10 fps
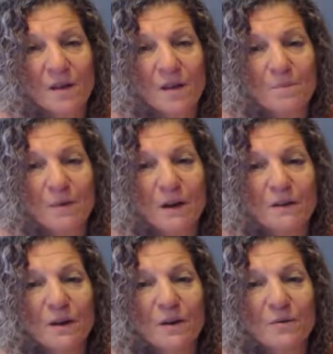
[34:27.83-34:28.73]
But
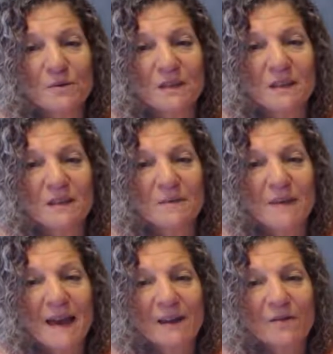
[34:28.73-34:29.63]
no, see in the
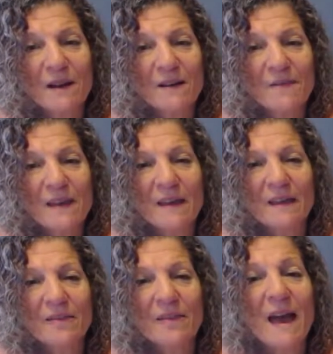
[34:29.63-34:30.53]
background,
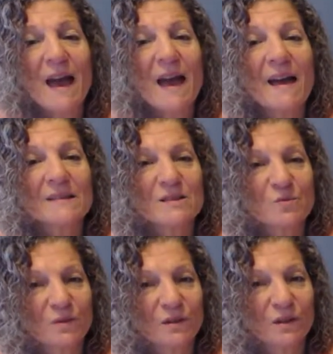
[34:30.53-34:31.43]
that's
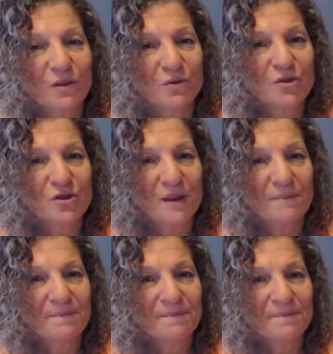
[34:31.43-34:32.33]
really your
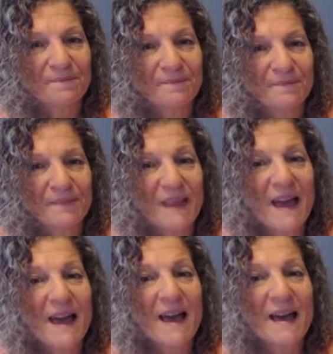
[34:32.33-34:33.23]
ship.
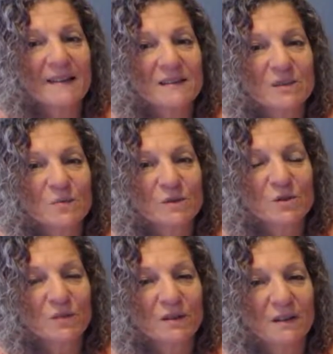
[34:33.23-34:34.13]
That's what's
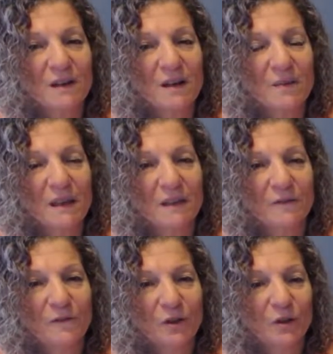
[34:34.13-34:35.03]
really coming
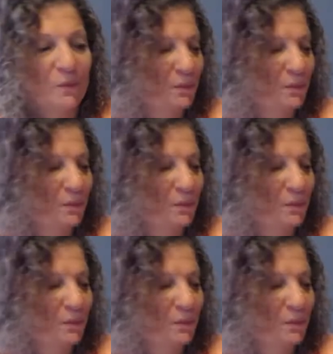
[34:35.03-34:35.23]
in for you.